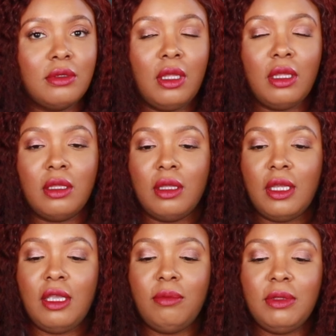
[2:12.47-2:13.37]
Ugh,
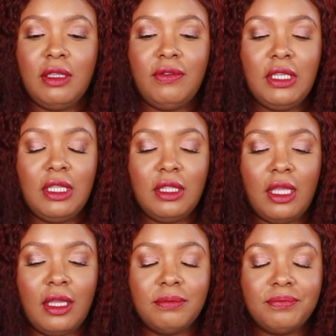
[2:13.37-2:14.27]
I can't believe he did
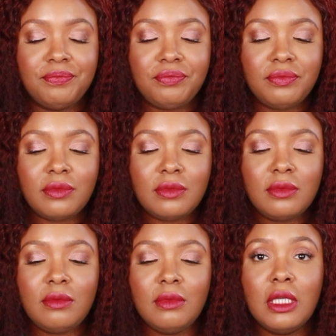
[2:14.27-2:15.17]
that.
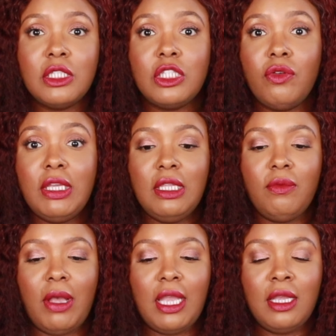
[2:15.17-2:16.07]
So
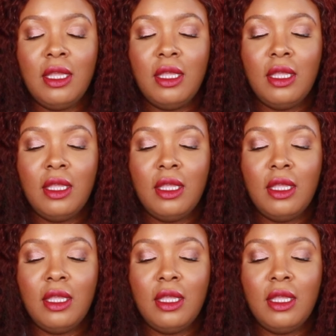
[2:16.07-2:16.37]
anyway,